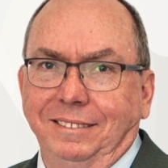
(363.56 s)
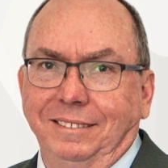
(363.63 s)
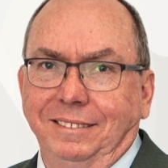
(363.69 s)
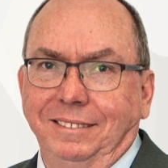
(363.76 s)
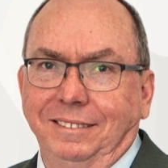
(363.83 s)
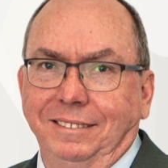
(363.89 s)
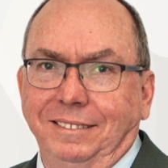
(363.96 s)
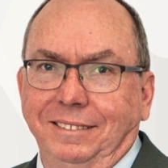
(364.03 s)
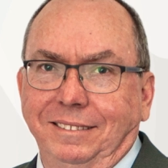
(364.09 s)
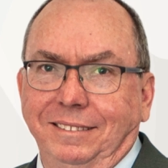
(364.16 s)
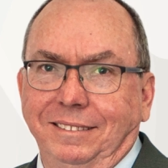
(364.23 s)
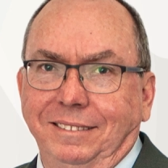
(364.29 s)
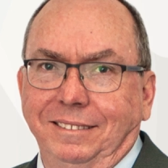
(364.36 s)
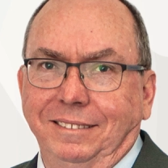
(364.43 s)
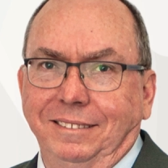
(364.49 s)

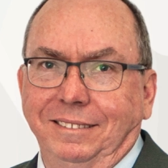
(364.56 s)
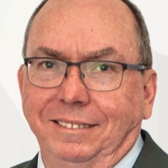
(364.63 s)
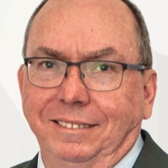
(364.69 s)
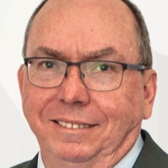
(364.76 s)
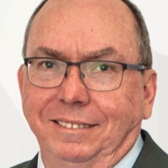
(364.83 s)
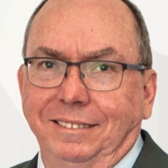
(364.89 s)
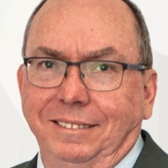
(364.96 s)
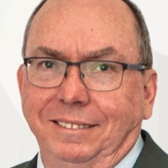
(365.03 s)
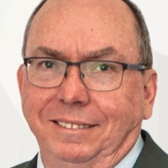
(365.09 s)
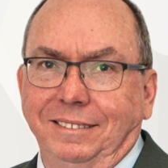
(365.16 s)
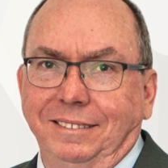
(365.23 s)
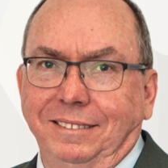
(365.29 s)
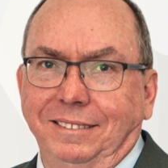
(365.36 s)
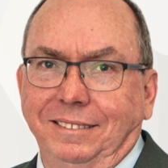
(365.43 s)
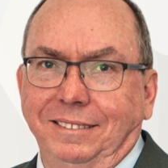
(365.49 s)

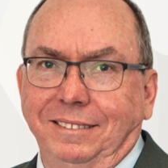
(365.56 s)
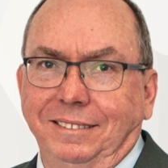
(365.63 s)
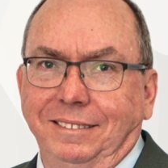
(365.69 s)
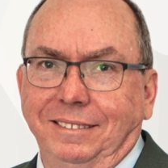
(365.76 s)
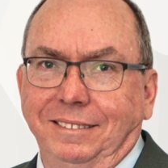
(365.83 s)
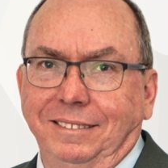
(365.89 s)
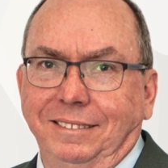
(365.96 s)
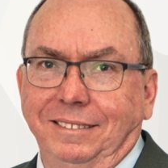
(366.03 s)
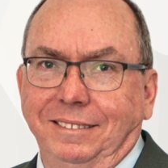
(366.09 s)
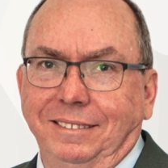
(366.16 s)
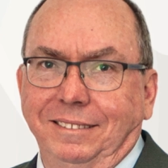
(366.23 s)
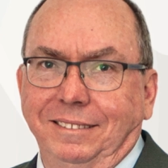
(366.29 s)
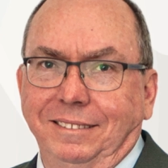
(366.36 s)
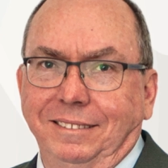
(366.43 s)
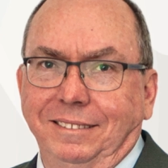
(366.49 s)

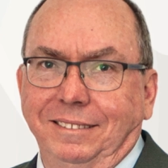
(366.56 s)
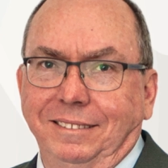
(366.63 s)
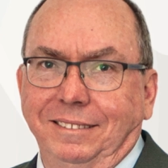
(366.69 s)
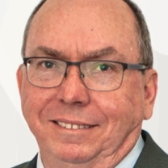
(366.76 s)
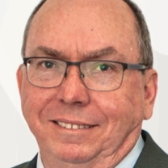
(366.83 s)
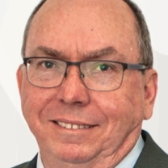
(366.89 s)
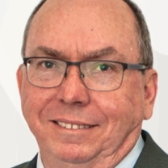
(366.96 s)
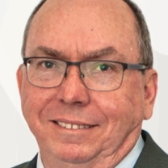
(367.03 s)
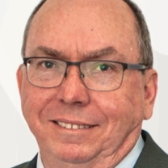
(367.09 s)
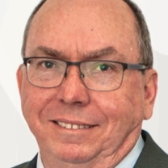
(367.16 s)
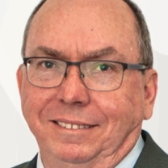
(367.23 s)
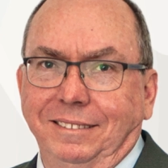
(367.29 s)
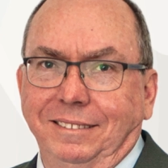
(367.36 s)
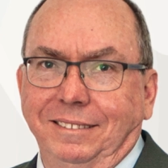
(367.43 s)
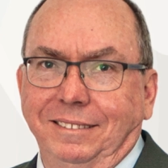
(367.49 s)

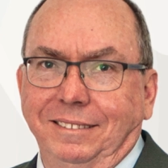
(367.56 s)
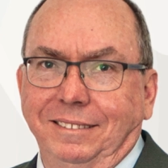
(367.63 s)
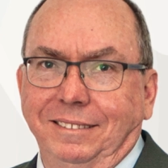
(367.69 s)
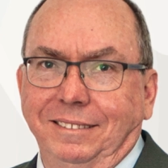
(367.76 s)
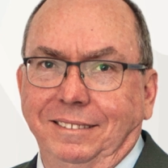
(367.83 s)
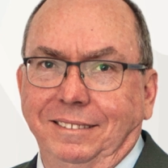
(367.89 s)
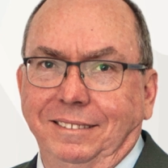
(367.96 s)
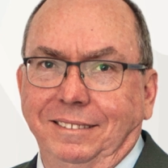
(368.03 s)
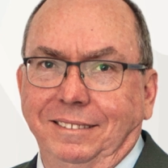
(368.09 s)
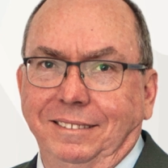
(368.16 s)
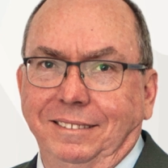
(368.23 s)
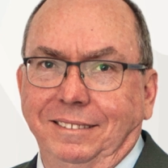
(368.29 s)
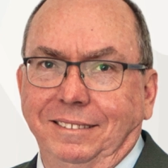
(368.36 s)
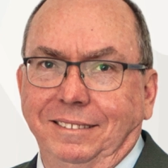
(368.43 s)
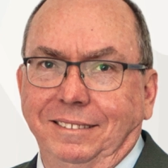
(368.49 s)

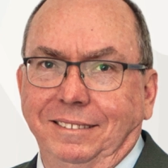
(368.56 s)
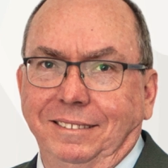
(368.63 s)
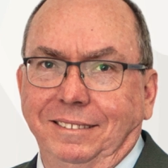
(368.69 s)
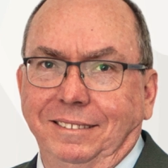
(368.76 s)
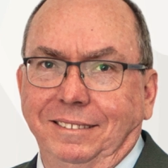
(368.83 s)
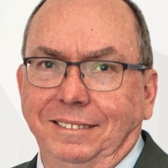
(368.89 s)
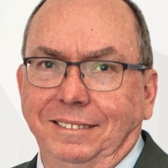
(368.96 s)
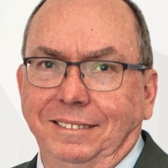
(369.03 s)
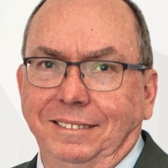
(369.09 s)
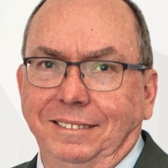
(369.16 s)
This is a still picture; no speech is visible.